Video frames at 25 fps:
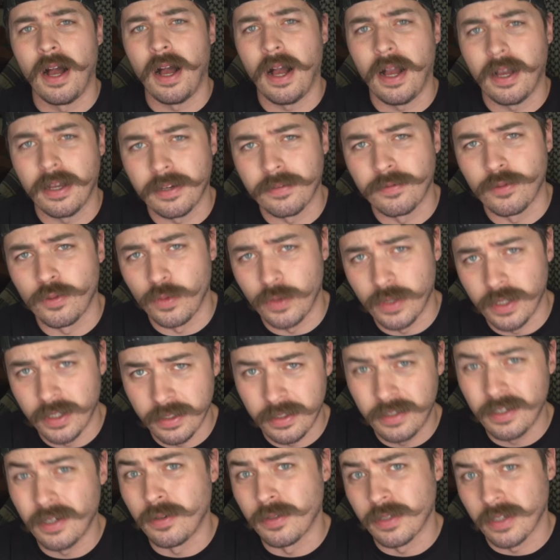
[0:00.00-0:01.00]
Hi
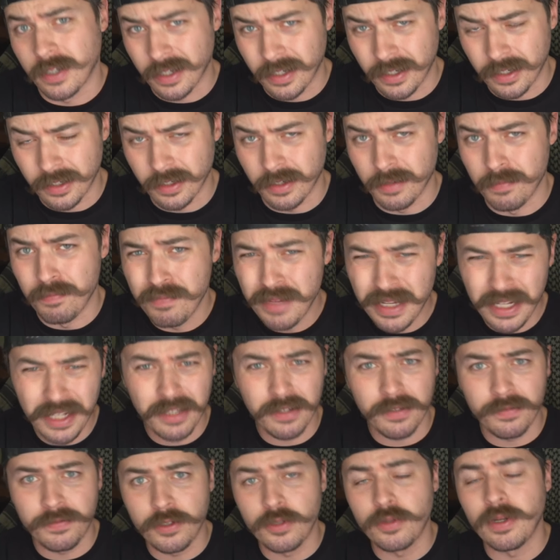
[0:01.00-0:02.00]
everyone, Donut here.
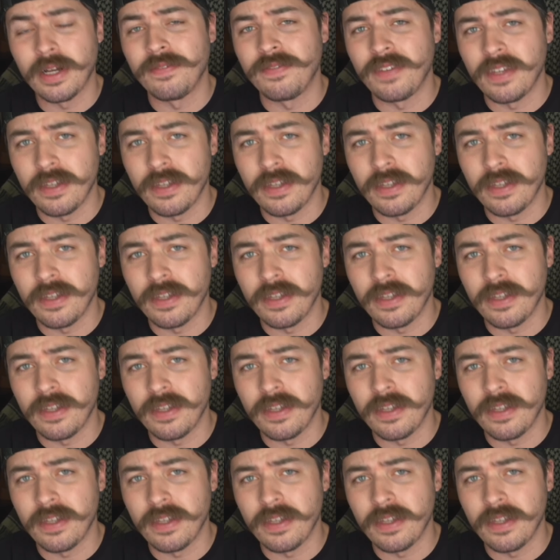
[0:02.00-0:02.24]
Many of you have